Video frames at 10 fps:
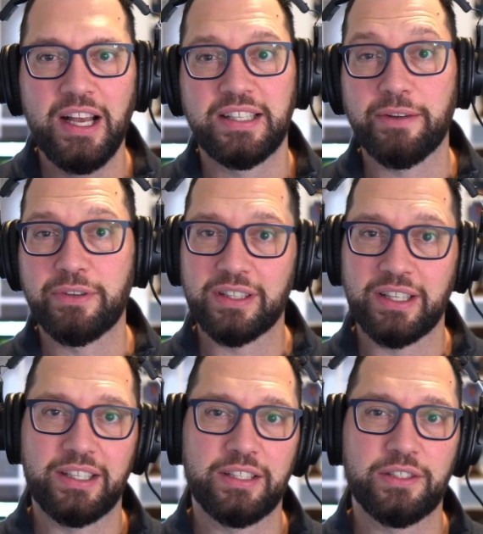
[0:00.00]

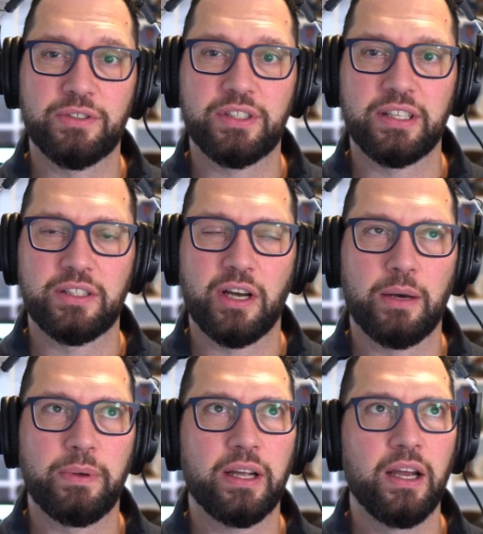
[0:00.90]
Definitely an interesting
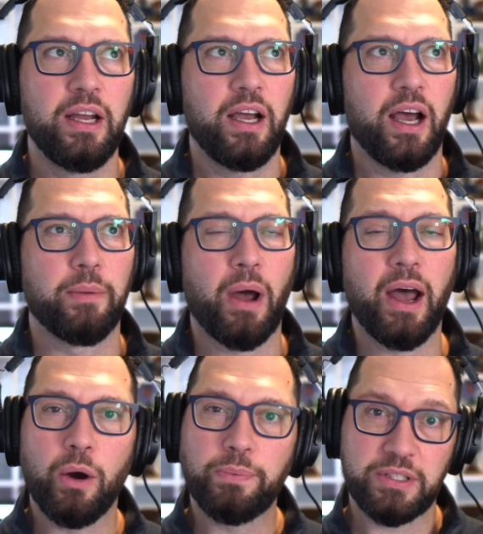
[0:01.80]
topic.
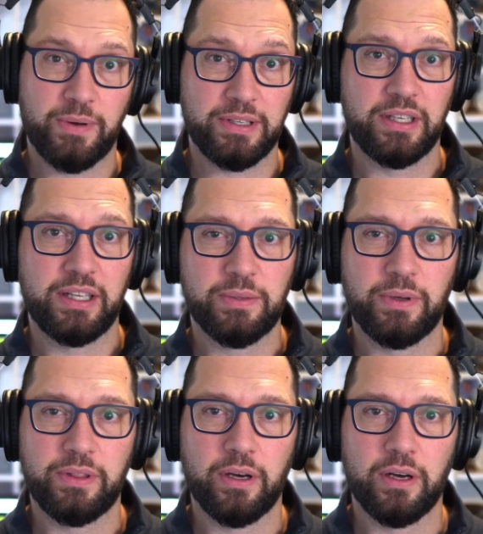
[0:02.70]
I hope this resonates
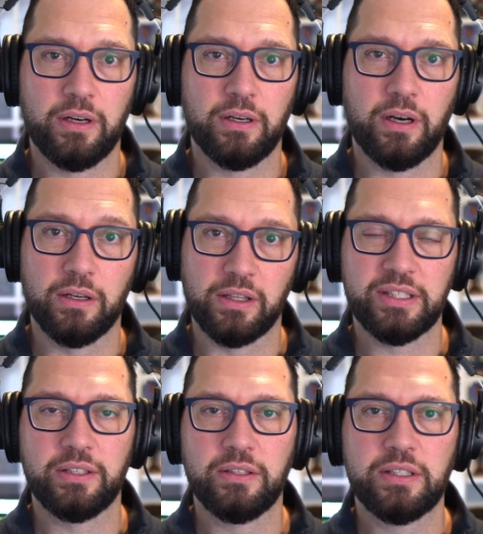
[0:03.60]
with our
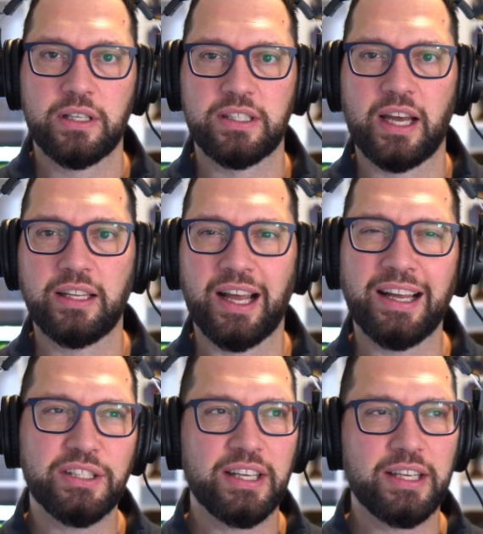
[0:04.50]
listeners, because I
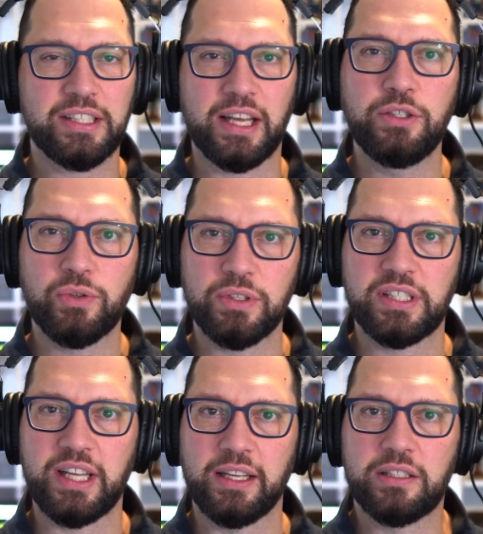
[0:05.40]
just think it's
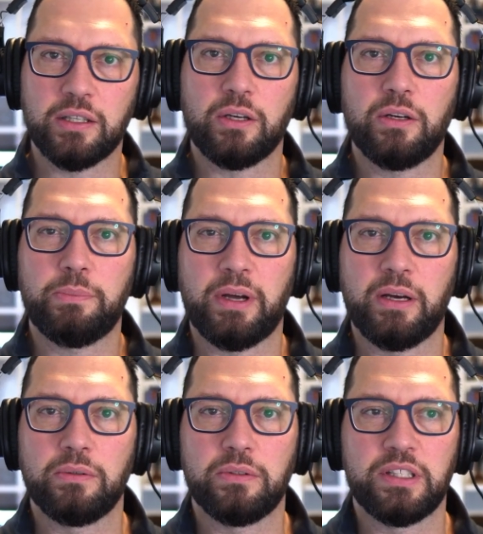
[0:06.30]
interesting to learn
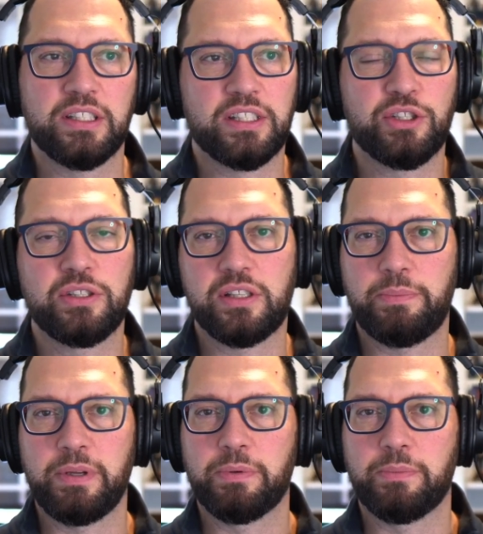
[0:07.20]
about the decisions
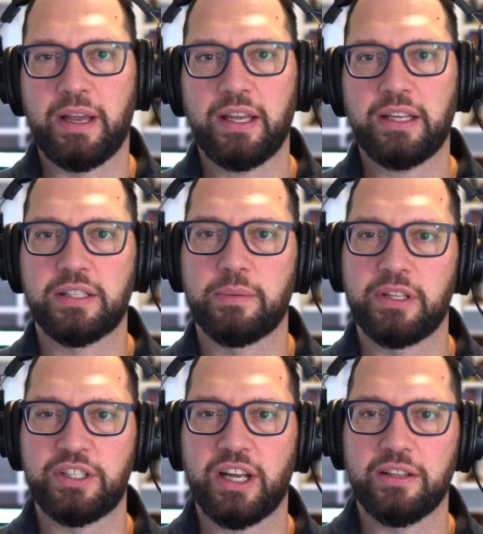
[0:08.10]
that people make and some of
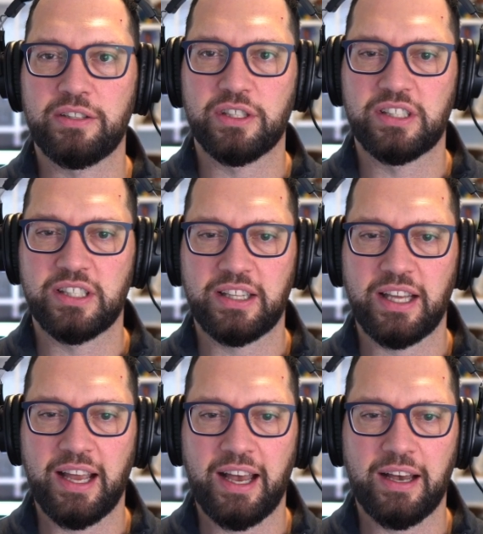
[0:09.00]
the challenges that
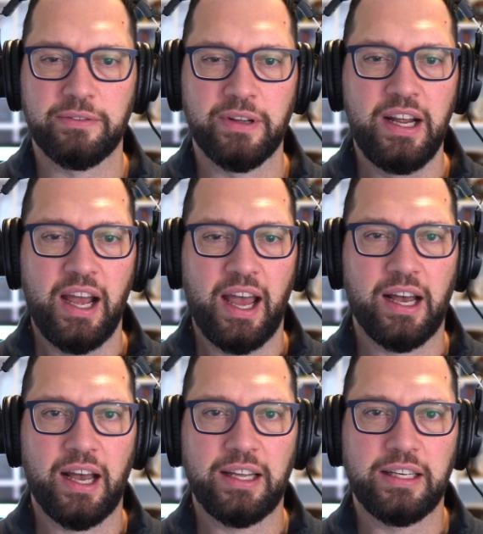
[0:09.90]
they have.
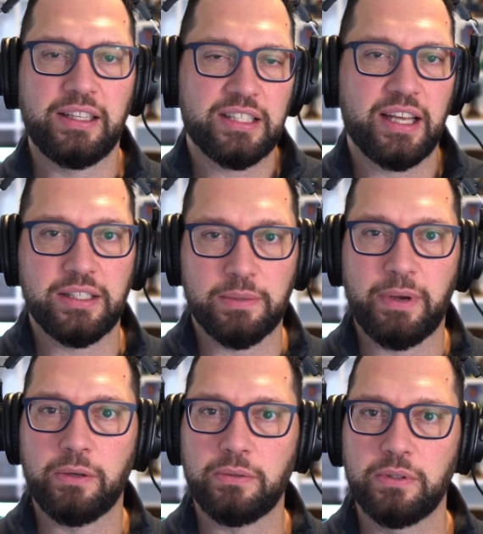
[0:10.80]
And in this case,
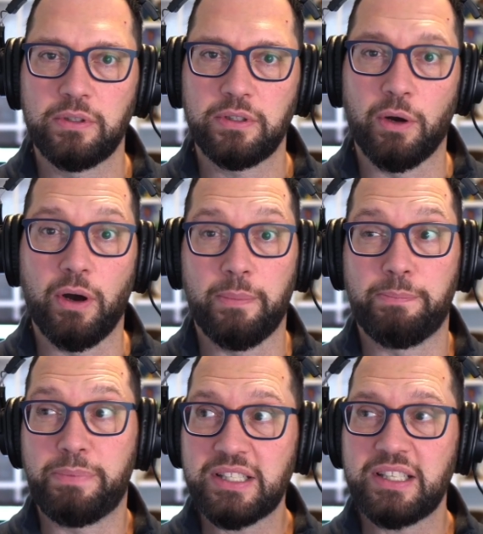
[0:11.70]
about a
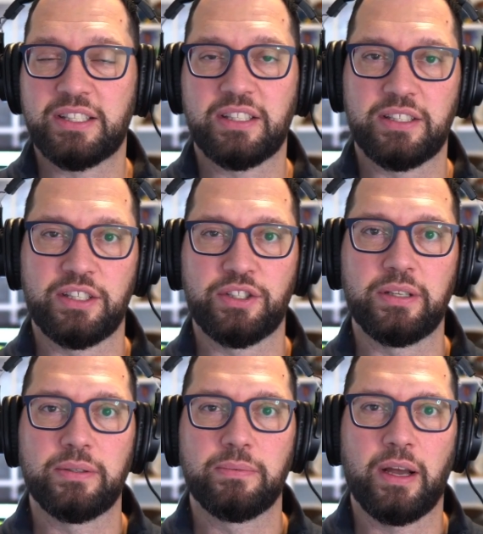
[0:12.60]
business
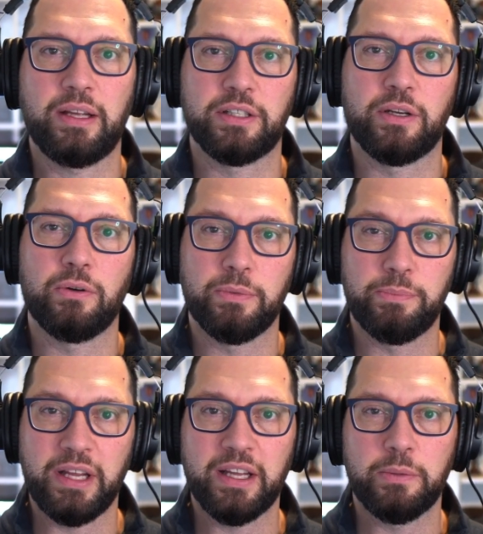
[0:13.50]
decision, right? To go from
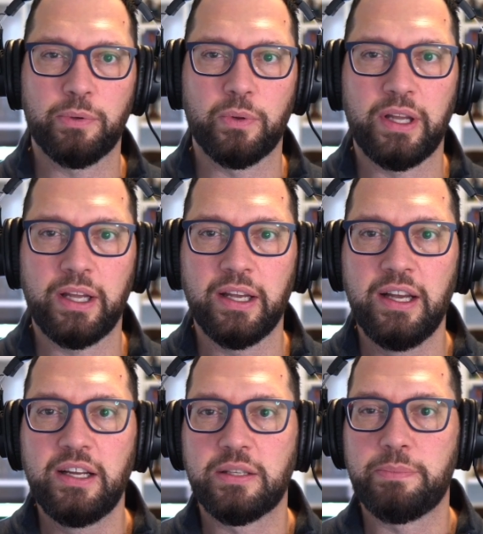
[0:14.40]
being an employee
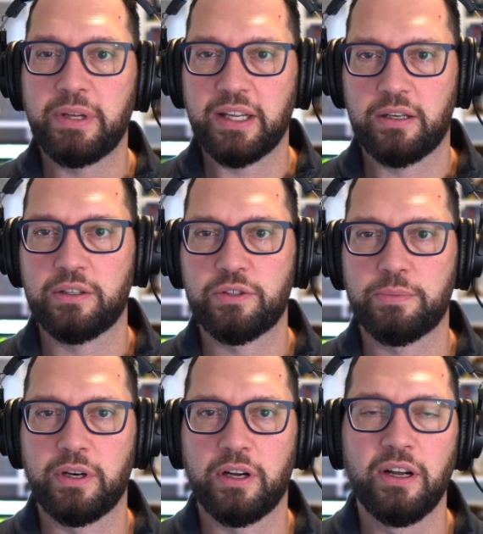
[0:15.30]
to being an
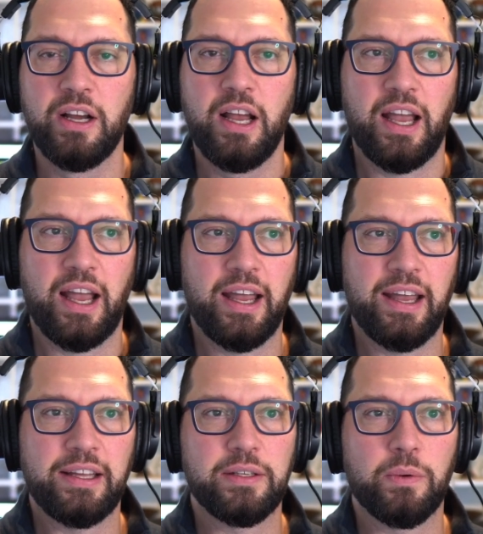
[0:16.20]
entrepreneur.
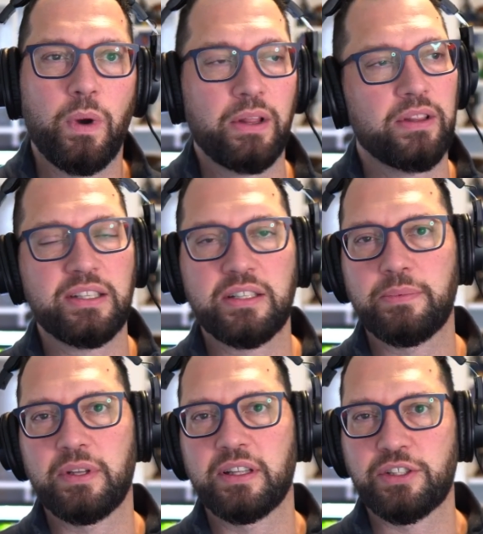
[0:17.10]
And whether that's
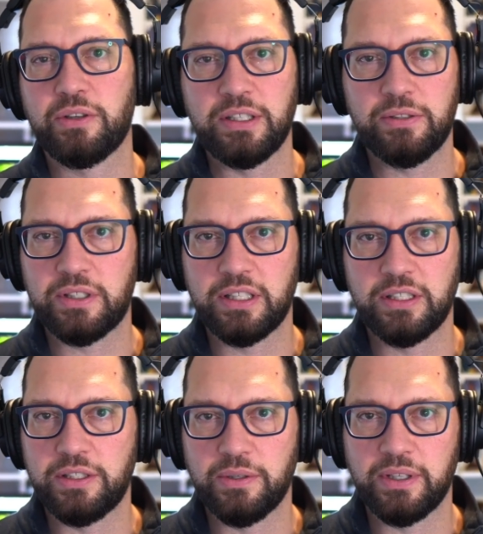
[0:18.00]
something that you're interested
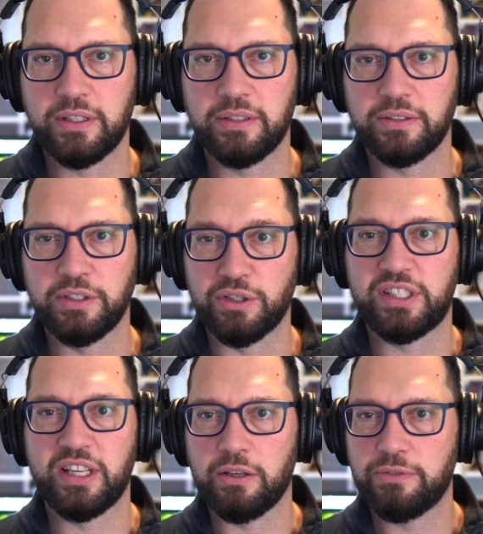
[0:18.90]
in doing
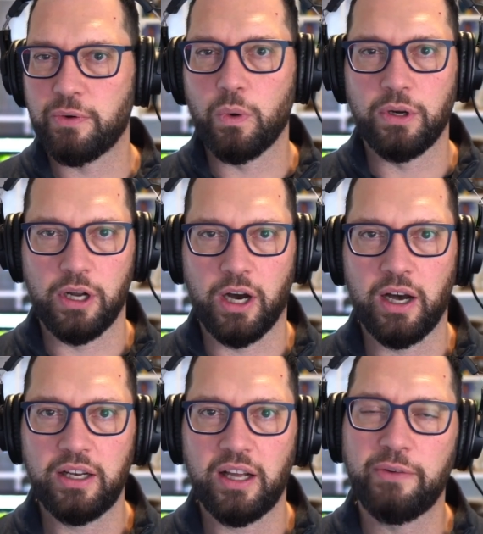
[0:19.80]
yourself or
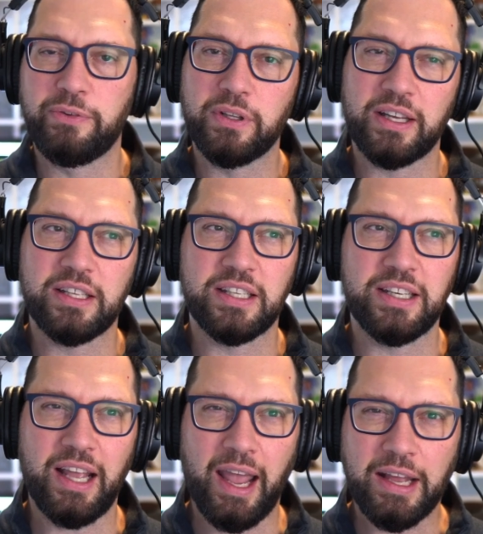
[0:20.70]
not, I feel like it's
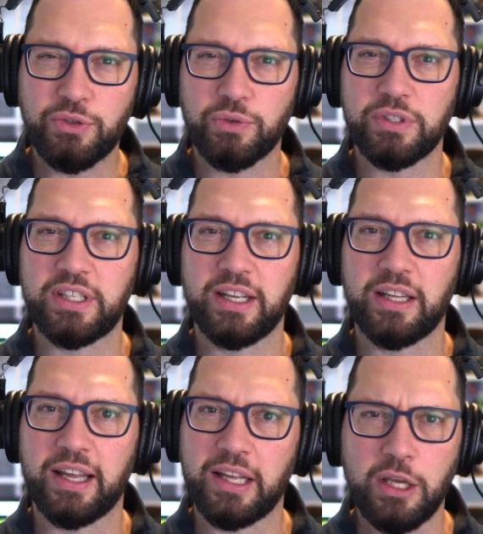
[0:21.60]
an interesting,
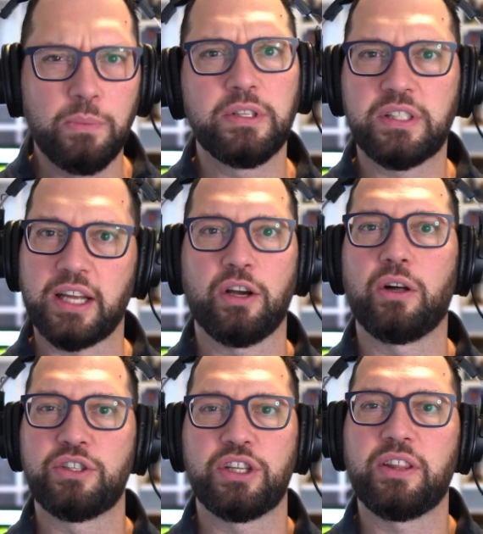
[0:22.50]
like, human
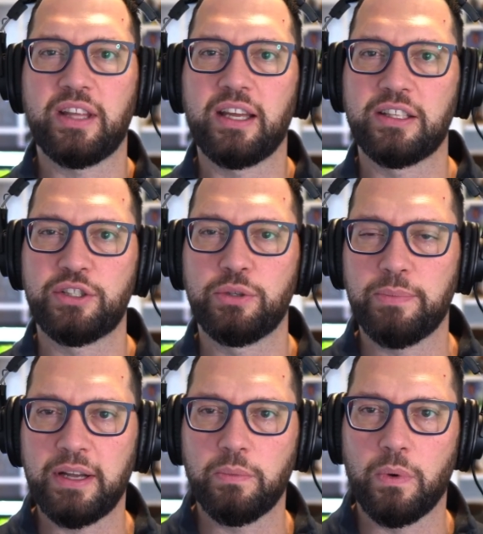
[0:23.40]
psychology thing that you
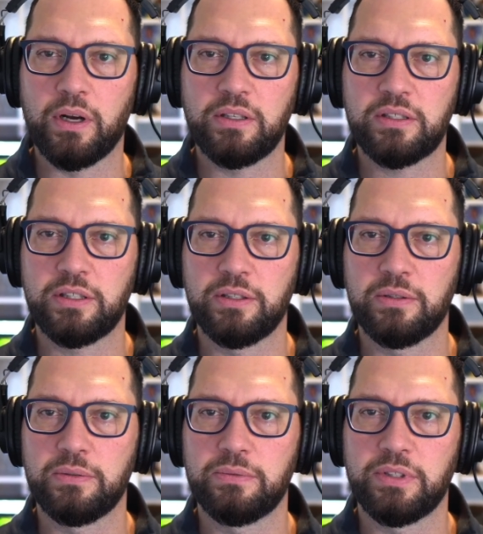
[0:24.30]
might want
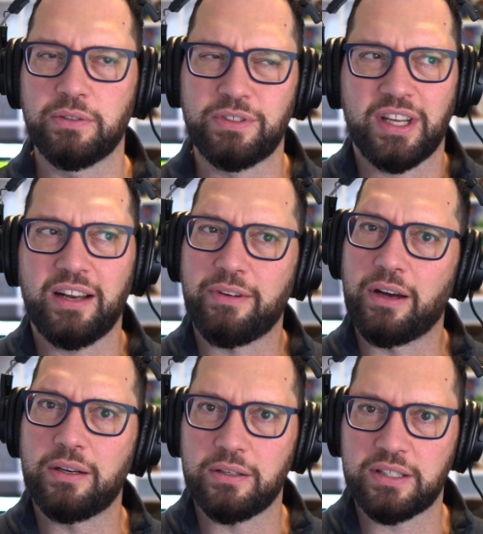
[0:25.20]
to, just kind of
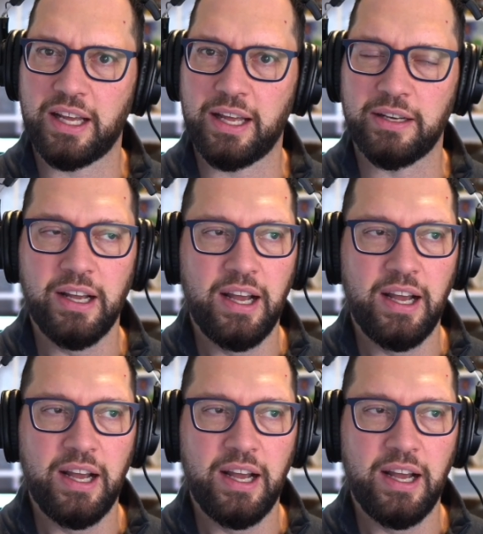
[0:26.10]
understand.